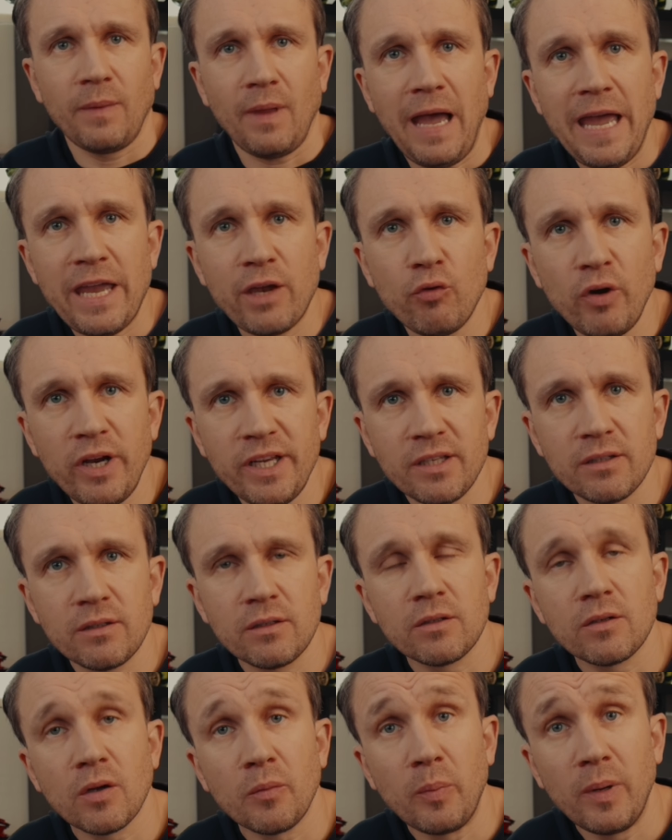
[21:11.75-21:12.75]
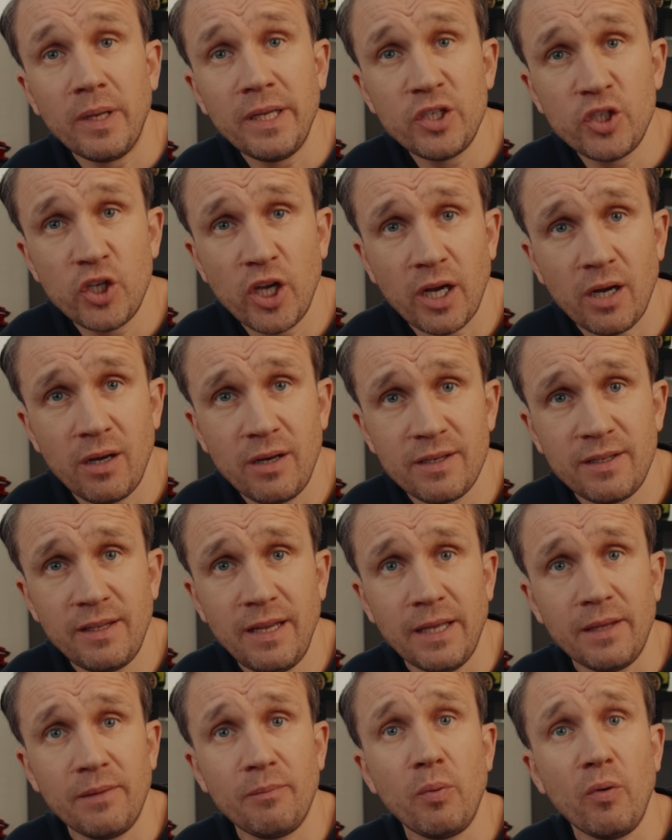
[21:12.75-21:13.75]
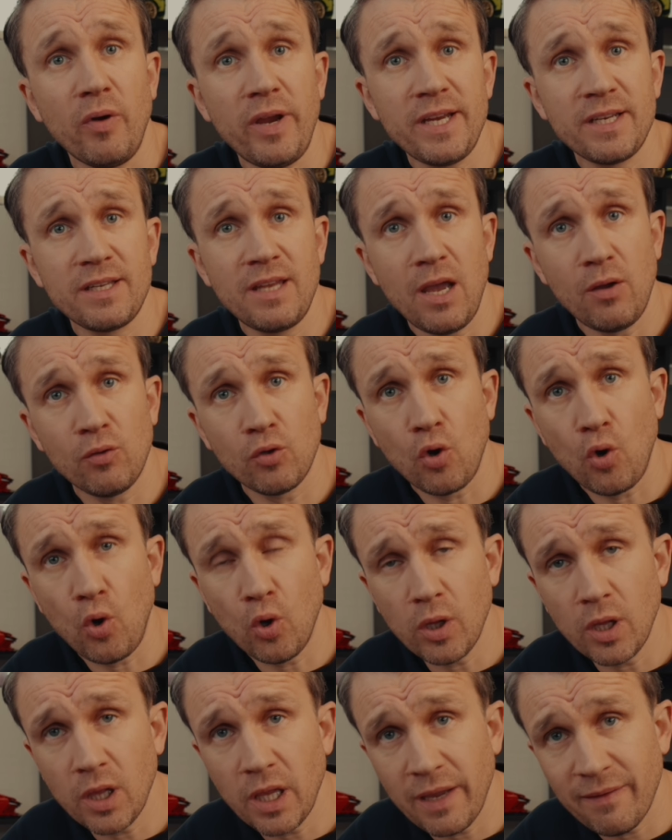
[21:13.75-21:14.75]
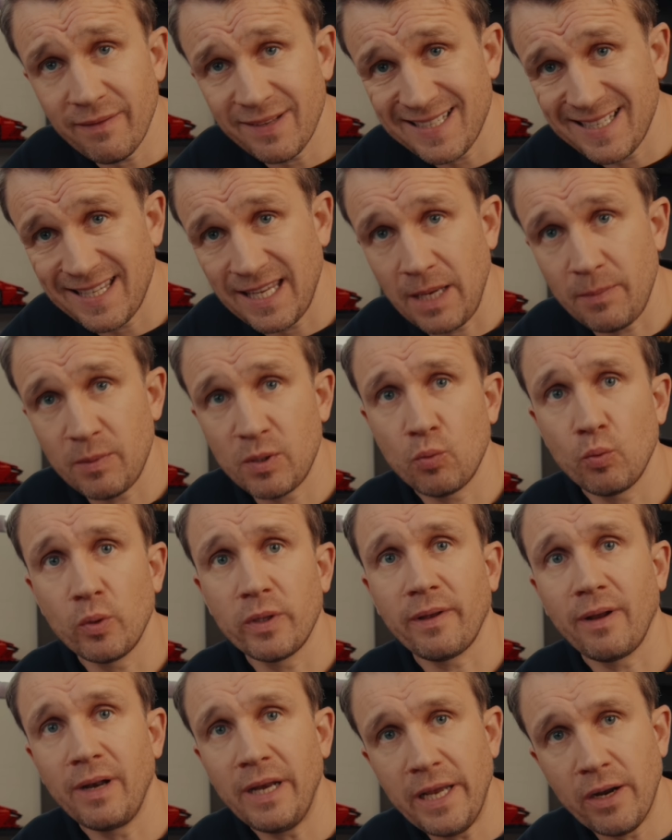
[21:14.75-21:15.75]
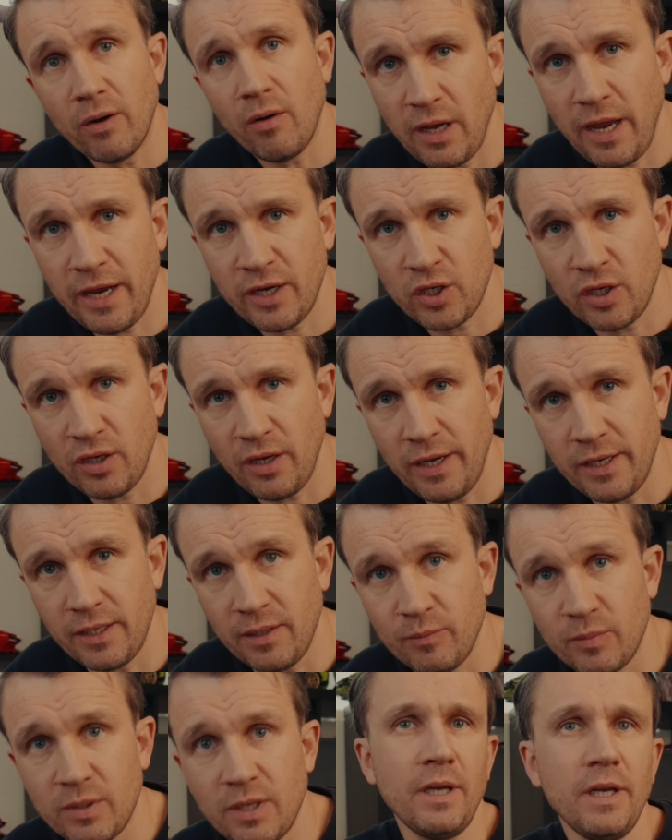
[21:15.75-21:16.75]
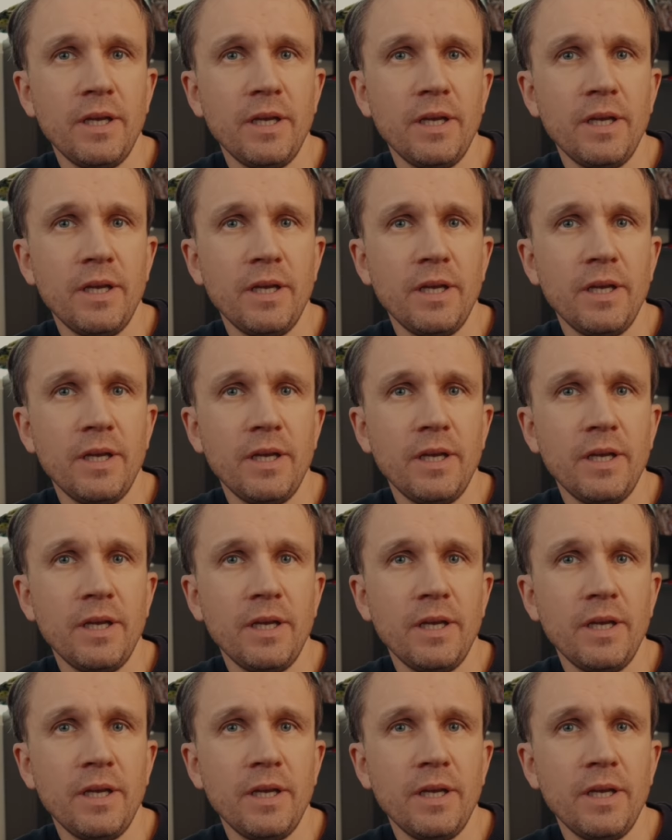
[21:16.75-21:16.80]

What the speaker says: I created a complete checklist that breaks down all 11 steps with clear action items.